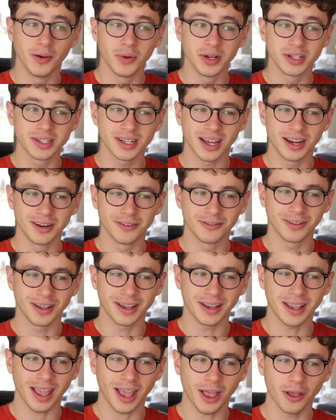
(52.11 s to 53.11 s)
which kind of
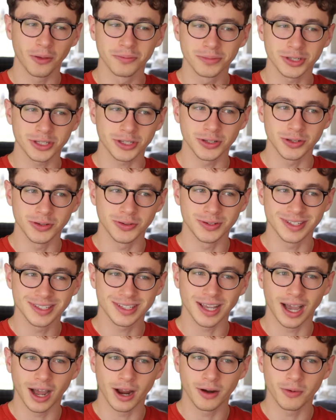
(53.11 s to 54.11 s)
like helps you
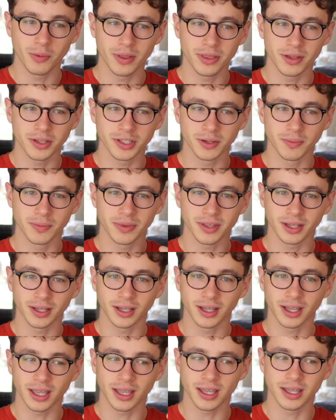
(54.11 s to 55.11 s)
decide whether
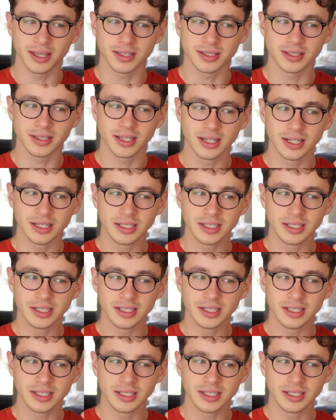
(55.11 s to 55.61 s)
something is